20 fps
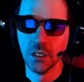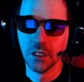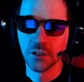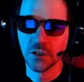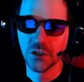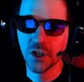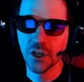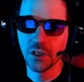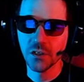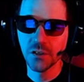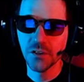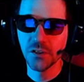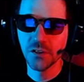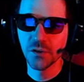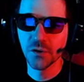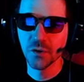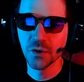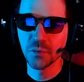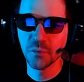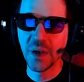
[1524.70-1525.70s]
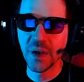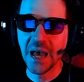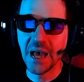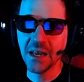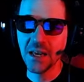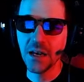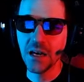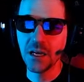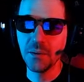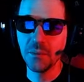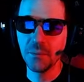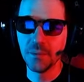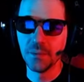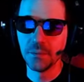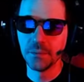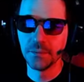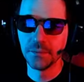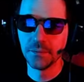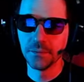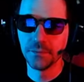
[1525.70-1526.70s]
Charge the sword back up
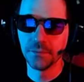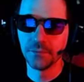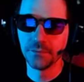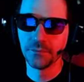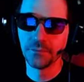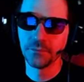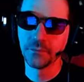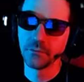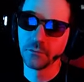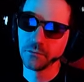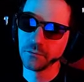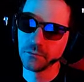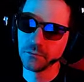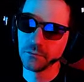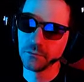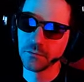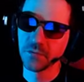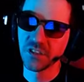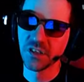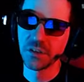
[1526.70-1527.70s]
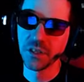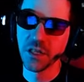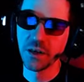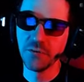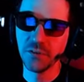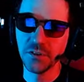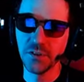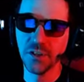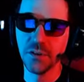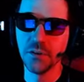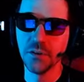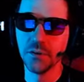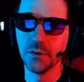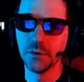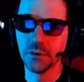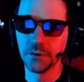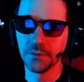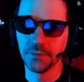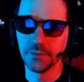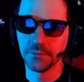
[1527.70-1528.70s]
to level 2.
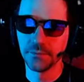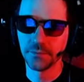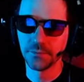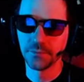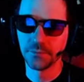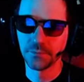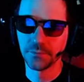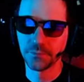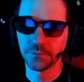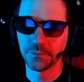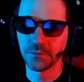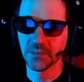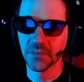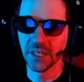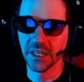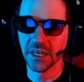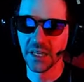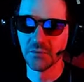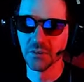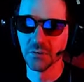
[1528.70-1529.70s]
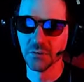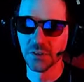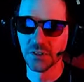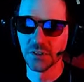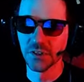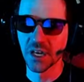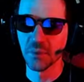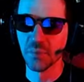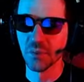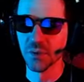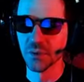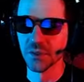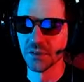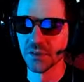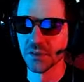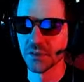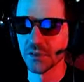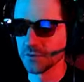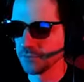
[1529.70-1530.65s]
Everyone's got poisoned.